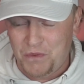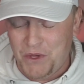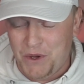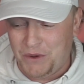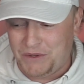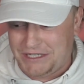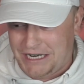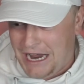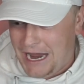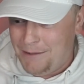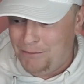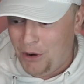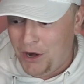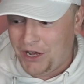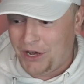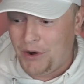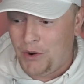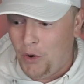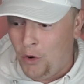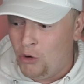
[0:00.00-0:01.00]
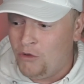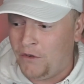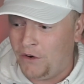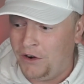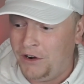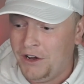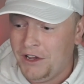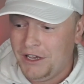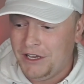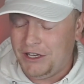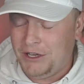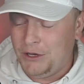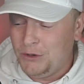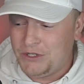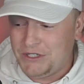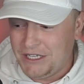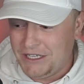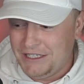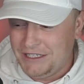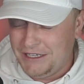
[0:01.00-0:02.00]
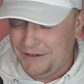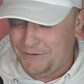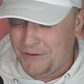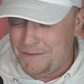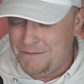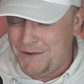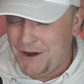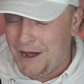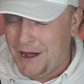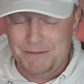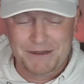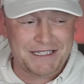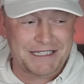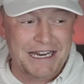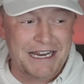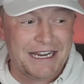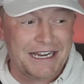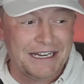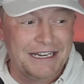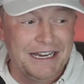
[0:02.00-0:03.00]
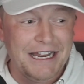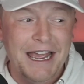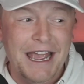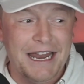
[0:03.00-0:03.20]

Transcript: tiebreaker over Houston, if I'm not mistaken,